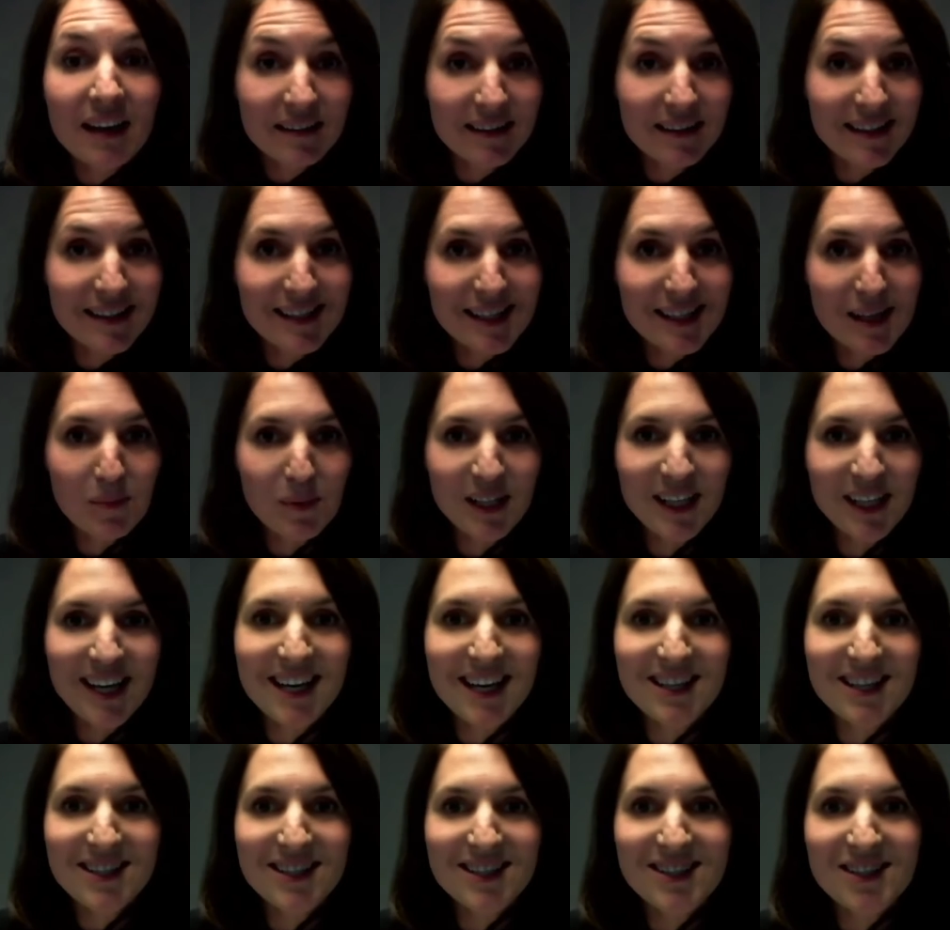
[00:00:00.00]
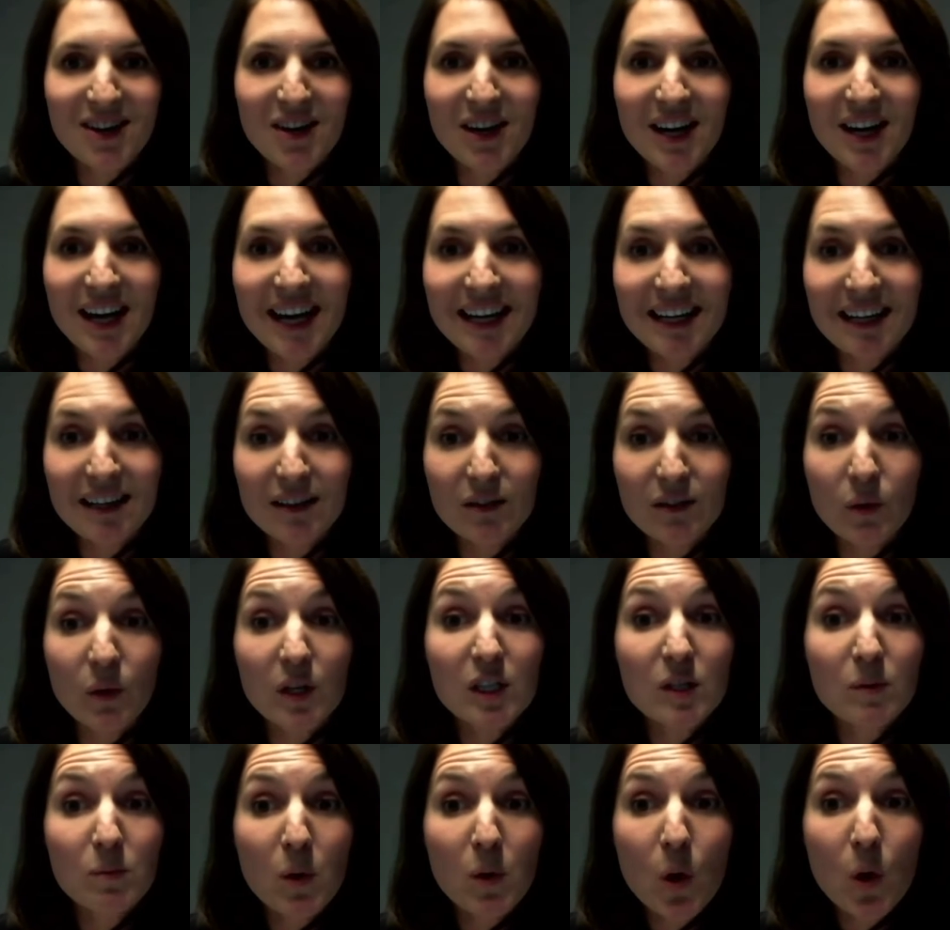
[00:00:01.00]
These applications are likely to
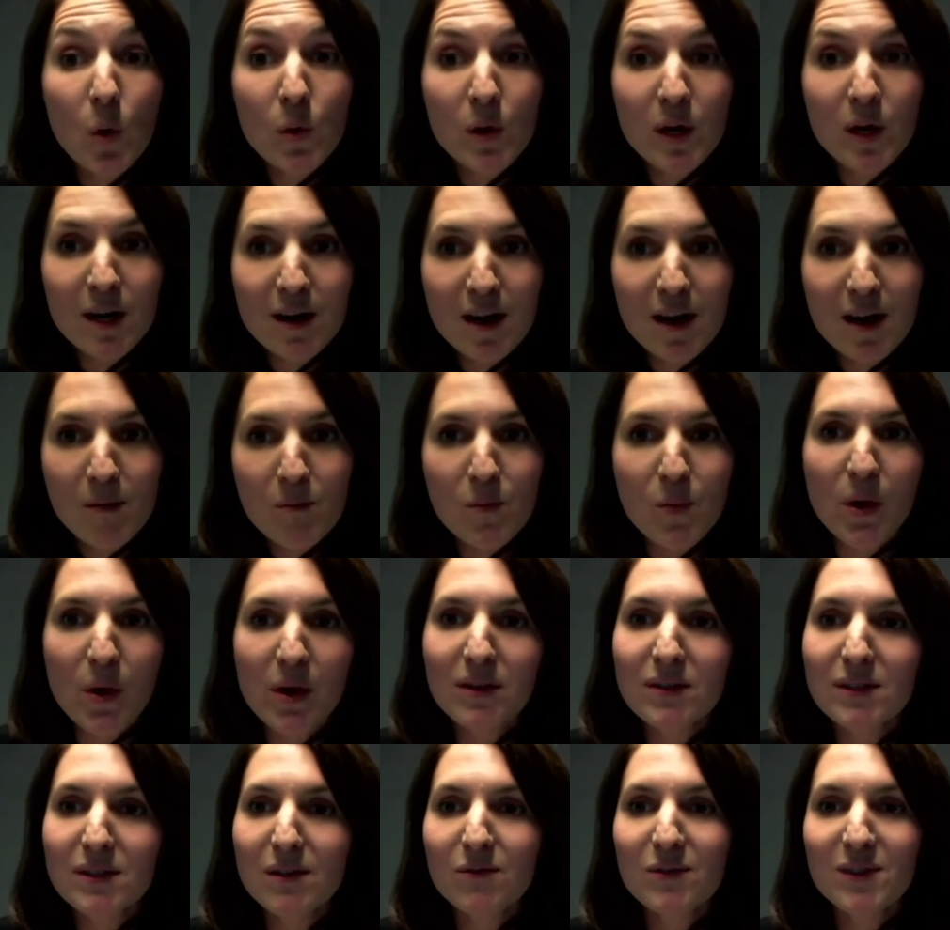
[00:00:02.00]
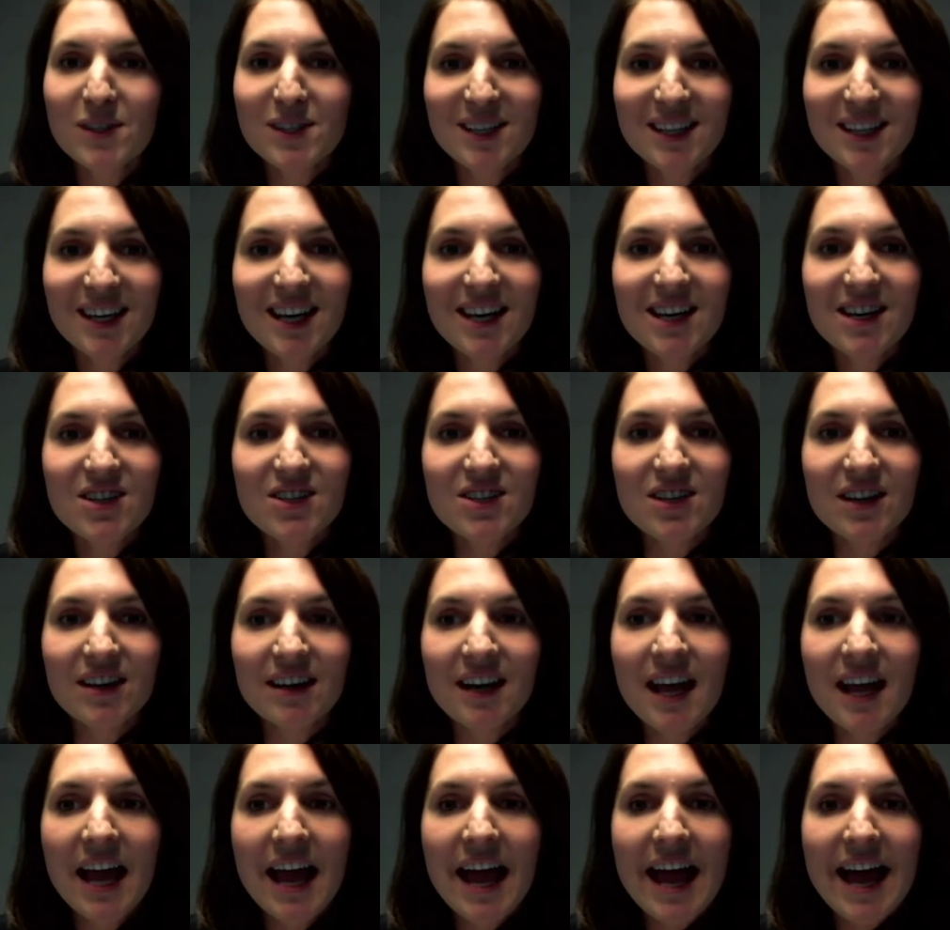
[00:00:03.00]
explode in number and
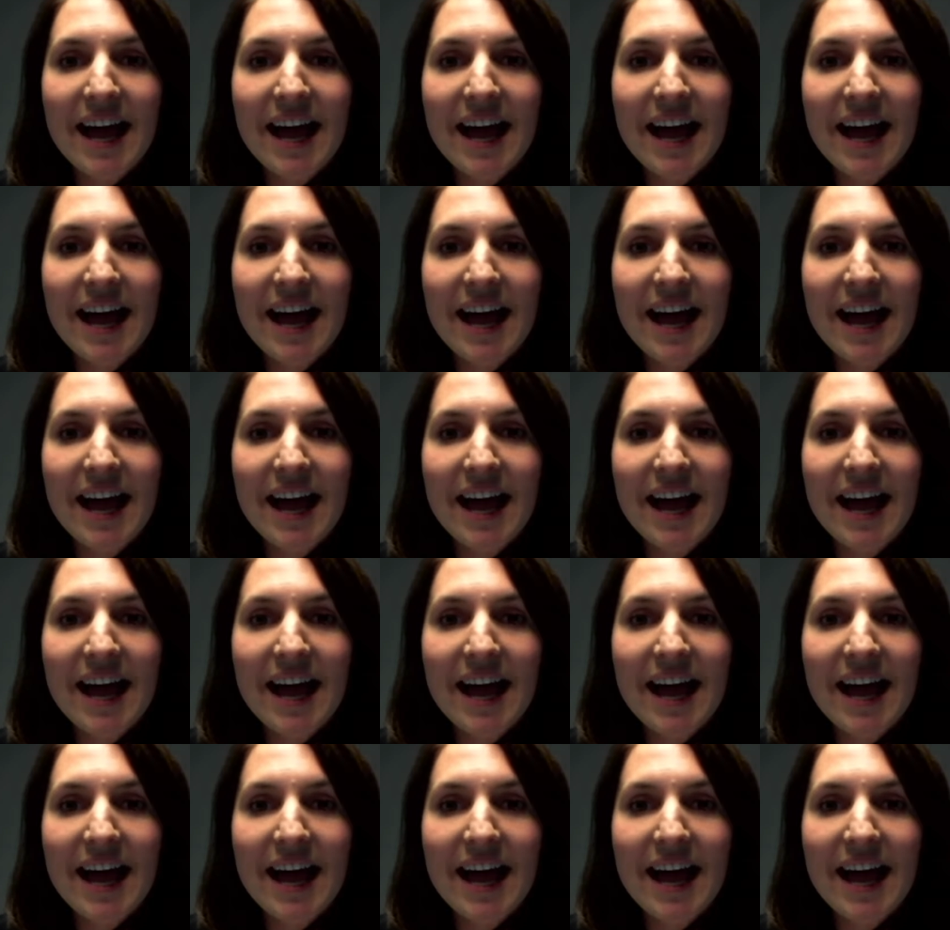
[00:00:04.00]
sophistication